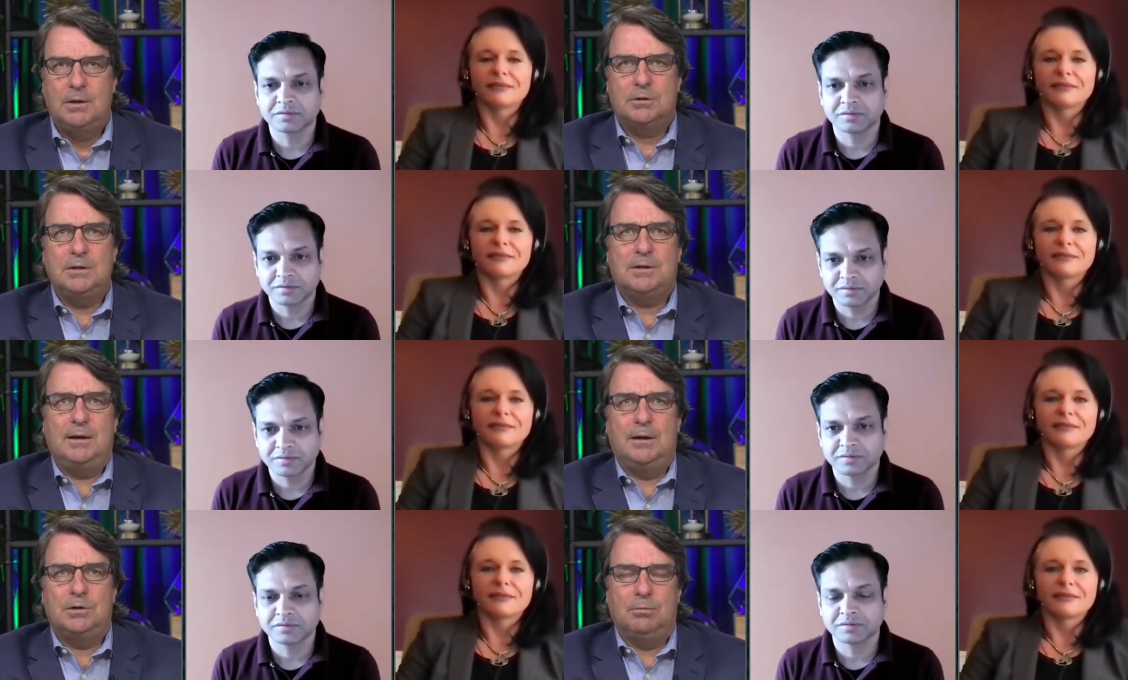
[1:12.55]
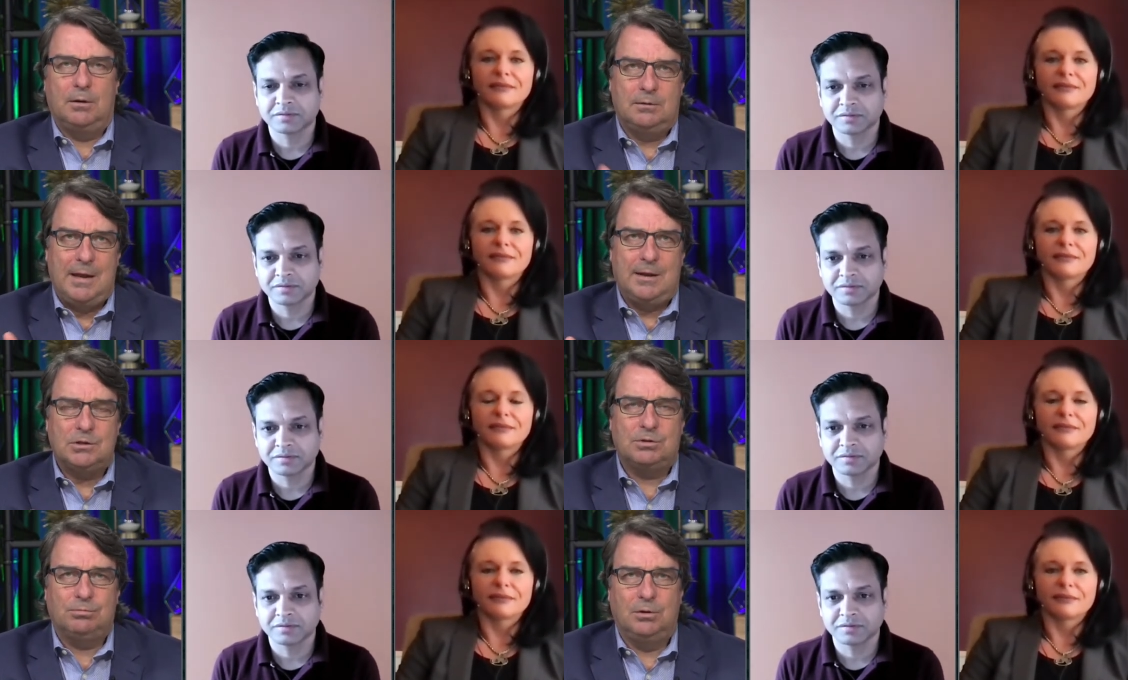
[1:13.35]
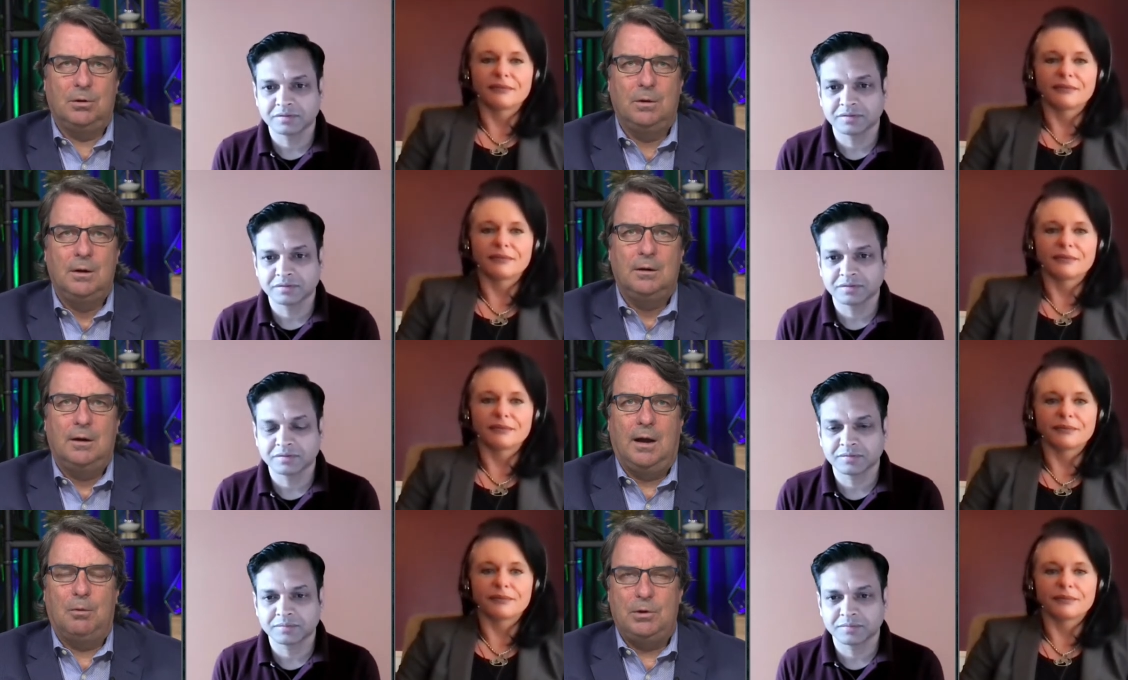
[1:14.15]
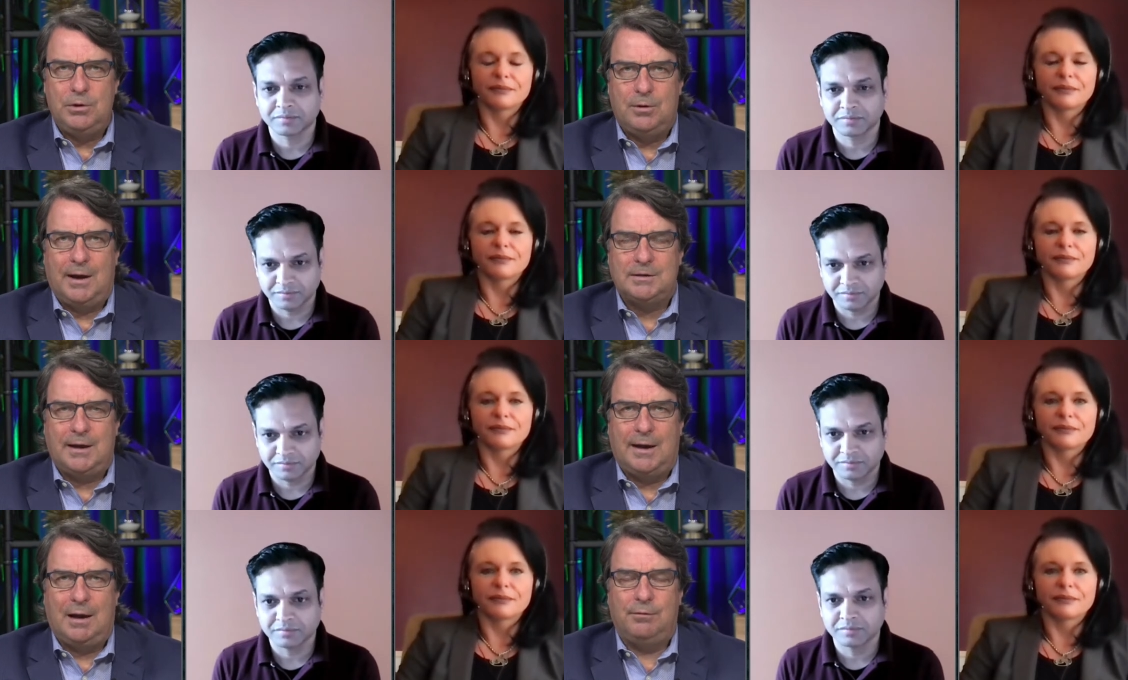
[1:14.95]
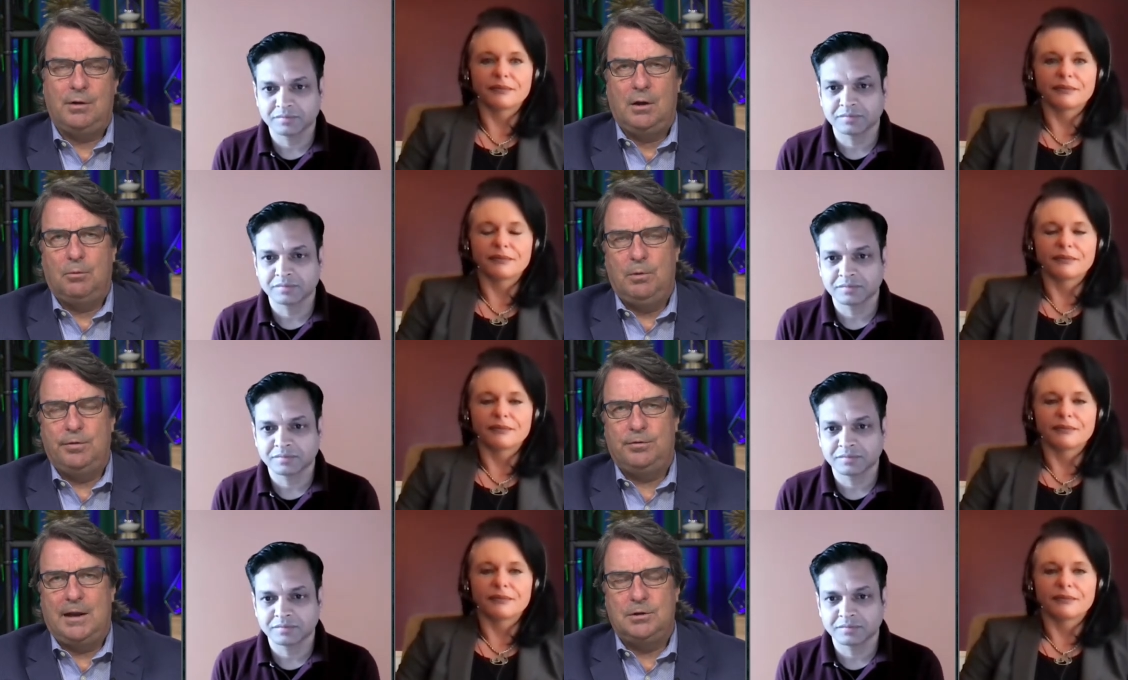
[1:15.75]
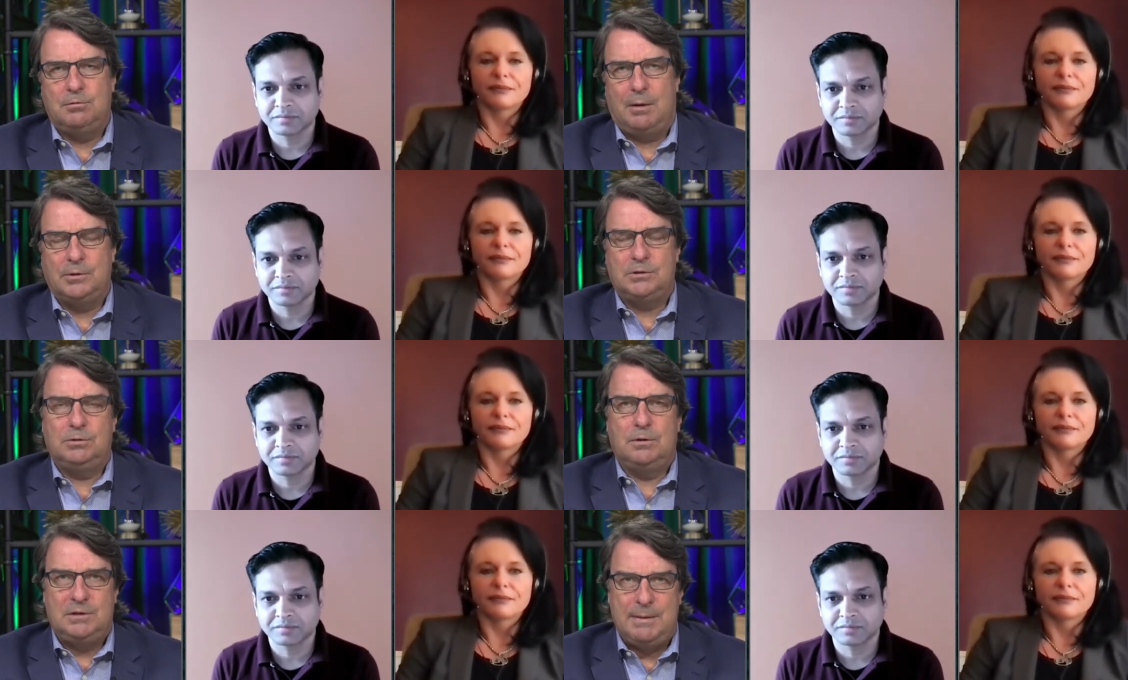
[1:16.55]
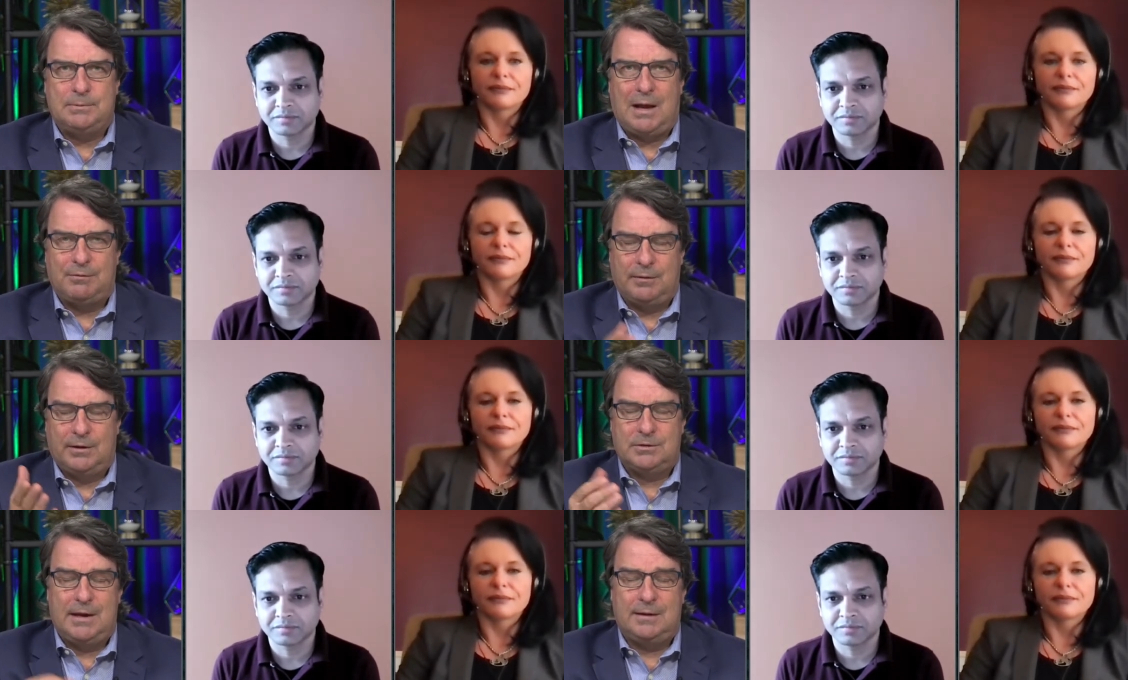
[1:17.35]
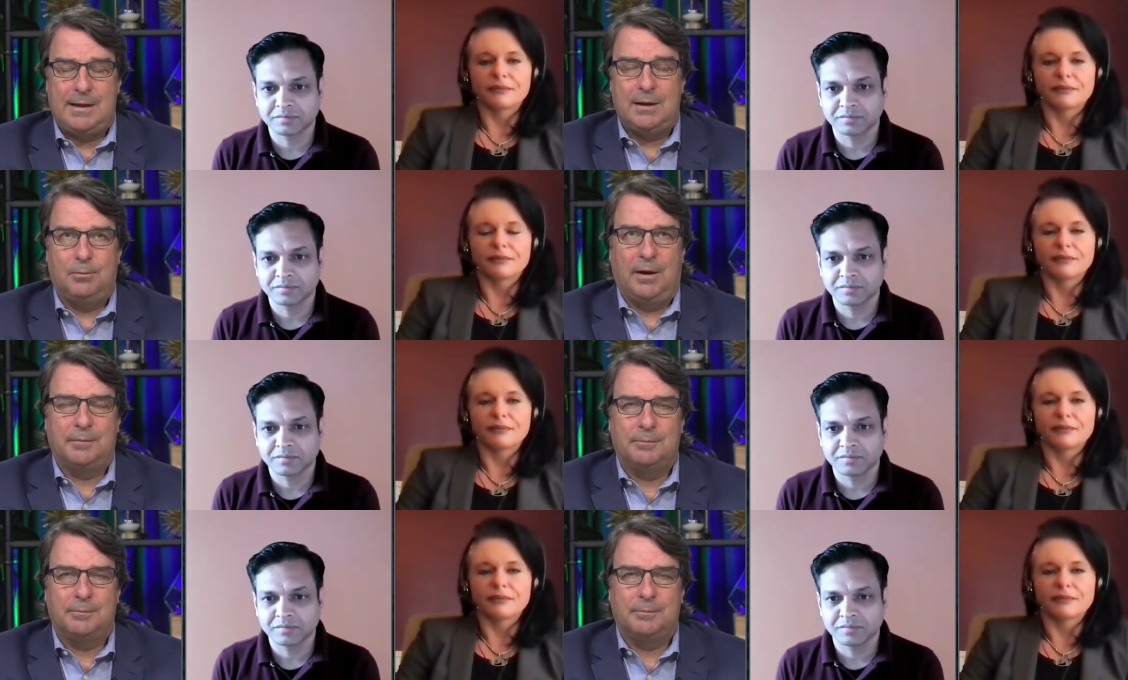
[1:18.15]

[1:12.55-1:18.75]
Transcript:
Speaker 1: So let's get into it. Take us through uh, what you guys have with day two offers. Let's do a deep dive on this. Take, take it away.